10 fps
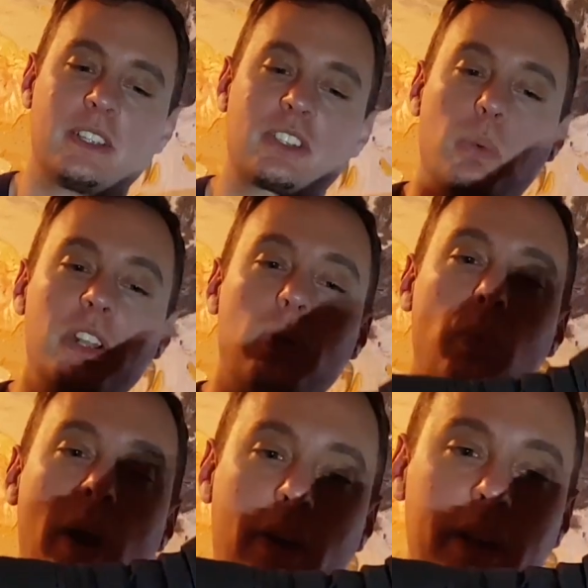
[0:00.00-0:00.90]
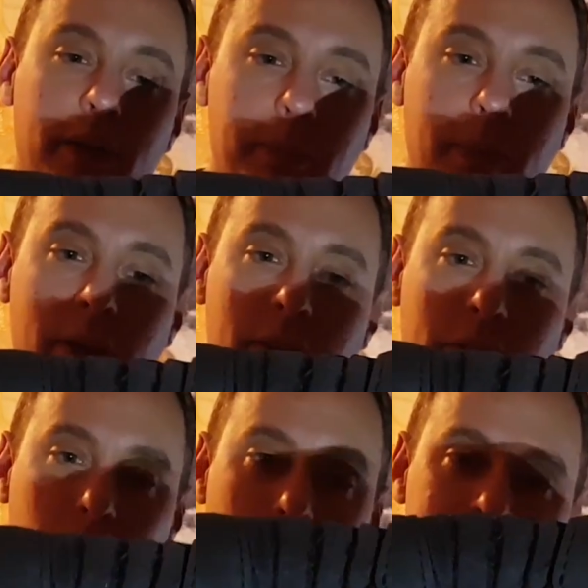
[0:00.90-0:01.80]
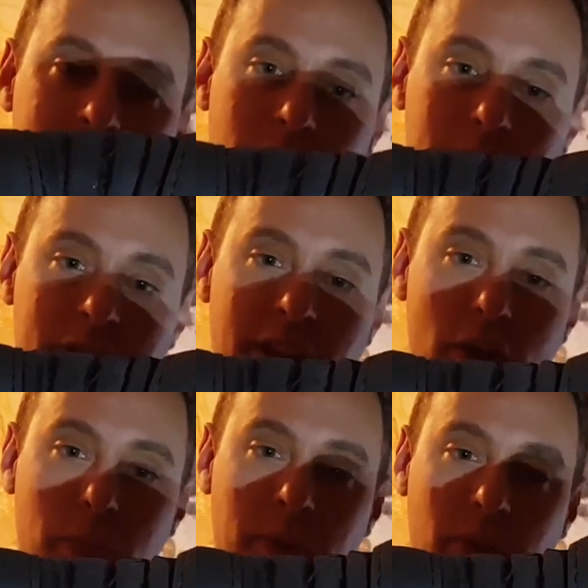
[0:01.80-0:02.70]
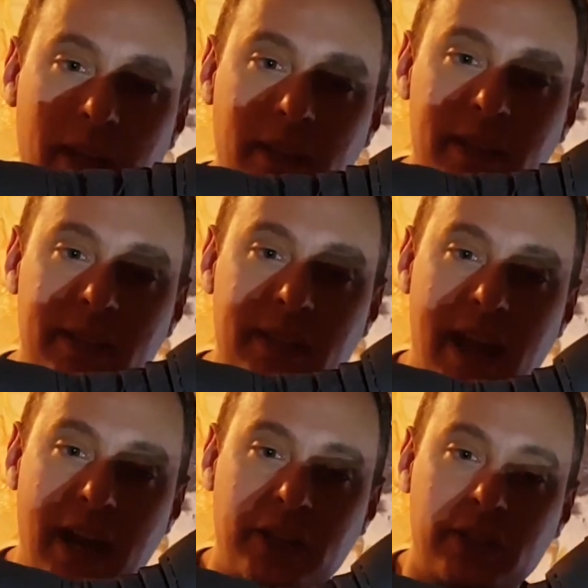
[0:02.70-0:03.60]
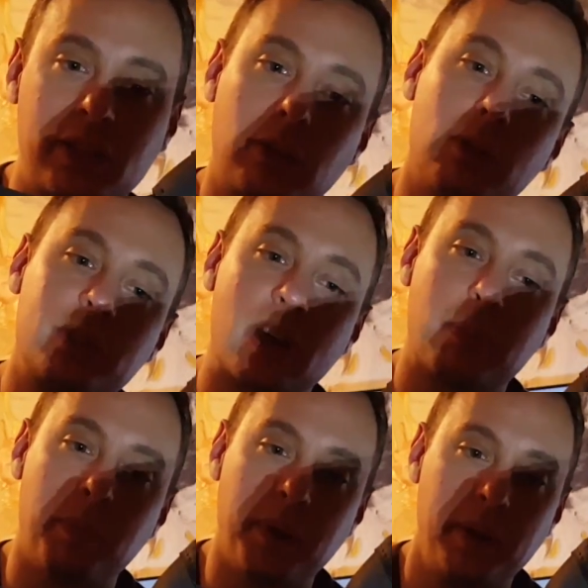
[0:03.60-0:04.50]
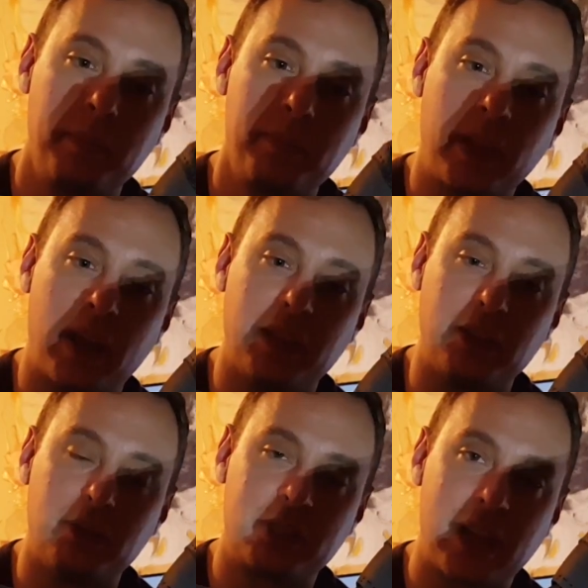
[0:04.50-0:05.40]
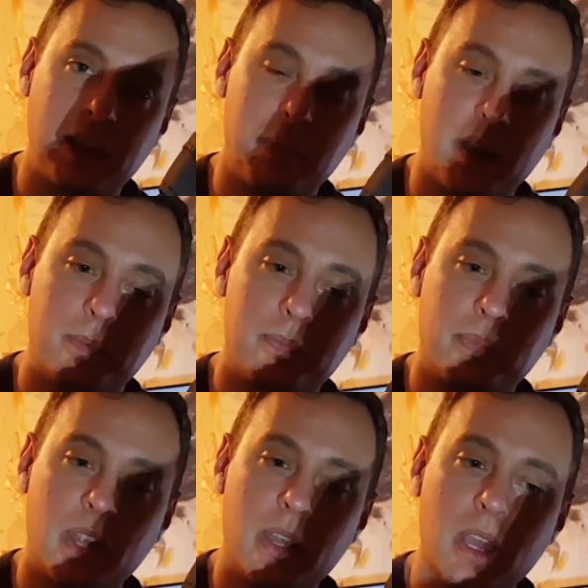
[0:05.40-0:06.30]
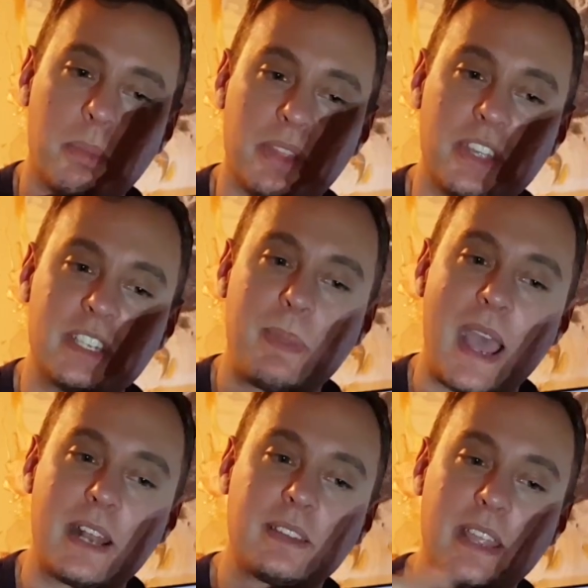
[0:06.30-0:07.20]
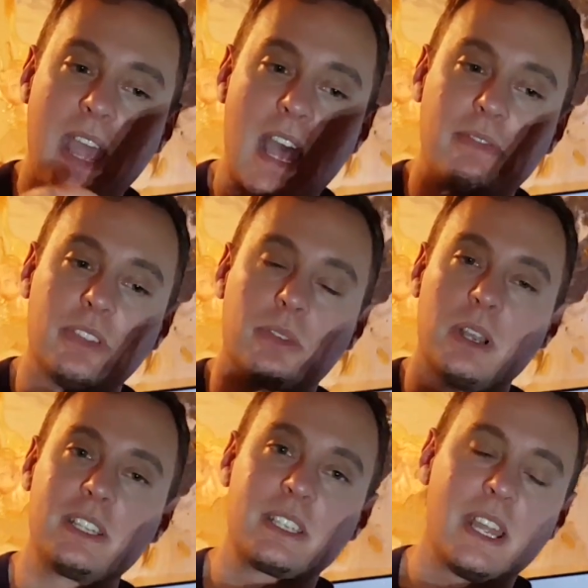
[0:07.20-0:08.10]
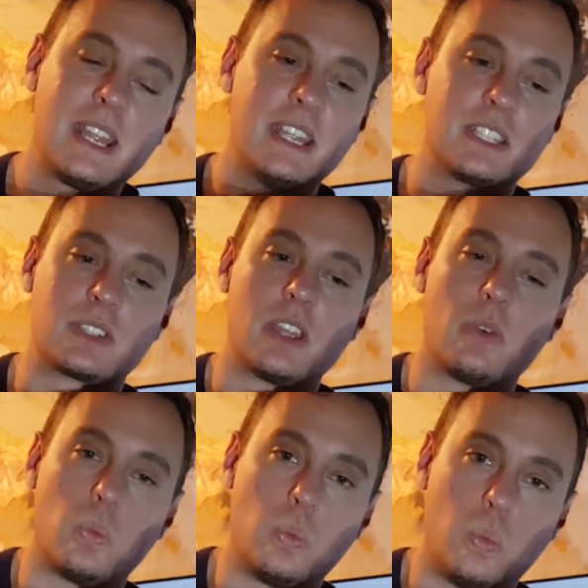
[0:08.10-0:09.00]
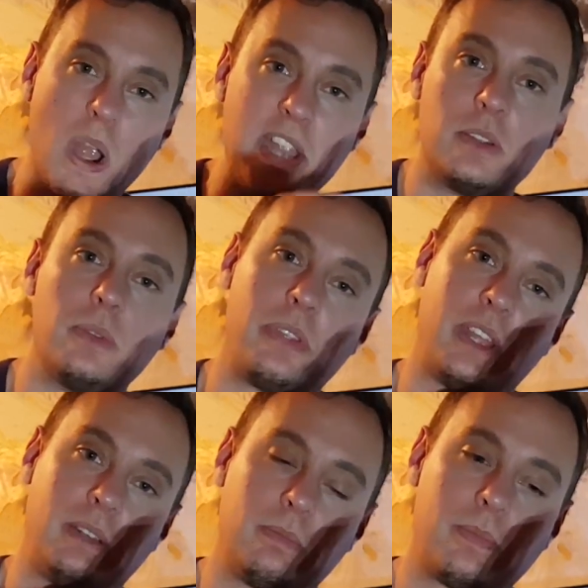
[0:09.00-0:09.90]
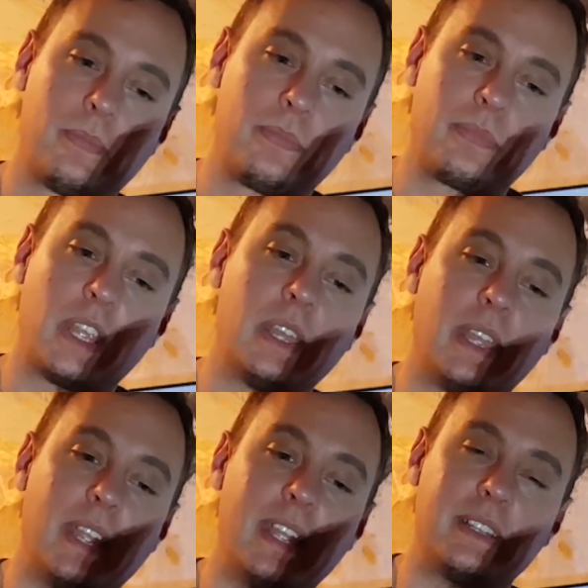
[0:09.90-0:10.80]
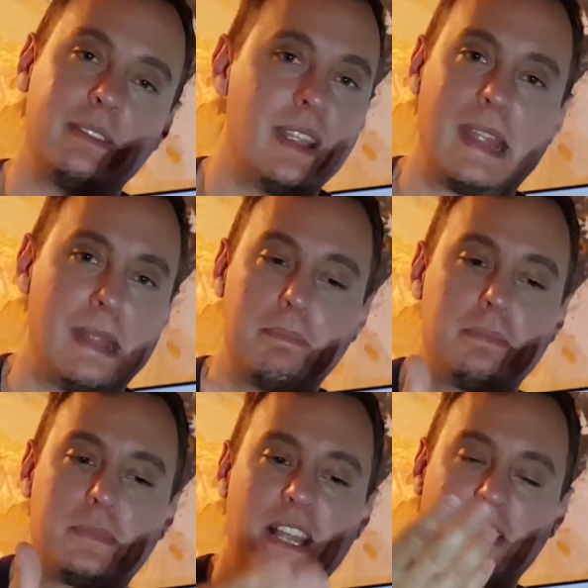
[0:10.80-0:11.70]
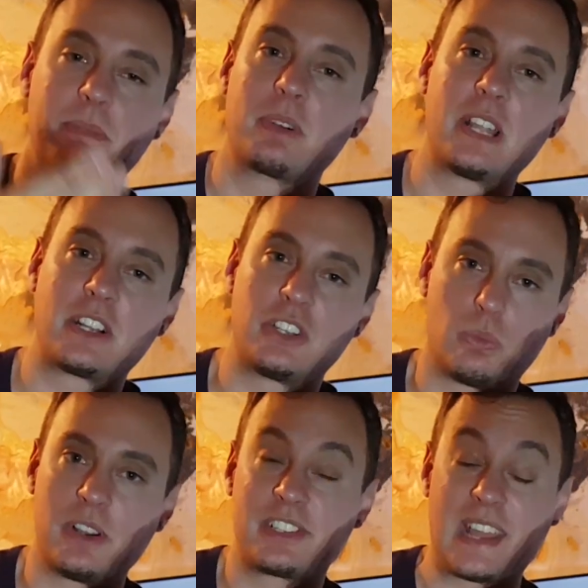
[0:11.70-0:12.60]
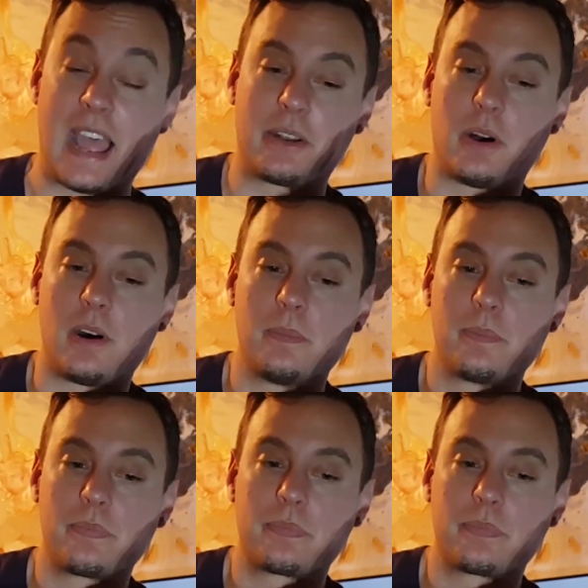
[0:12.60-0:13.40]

So when you're wearing them, the wrists don't stay open like this. They actually close up a bit, and they do segment. But this padding they have in the wrist is way too thin. It doesn't protect your wrists at all.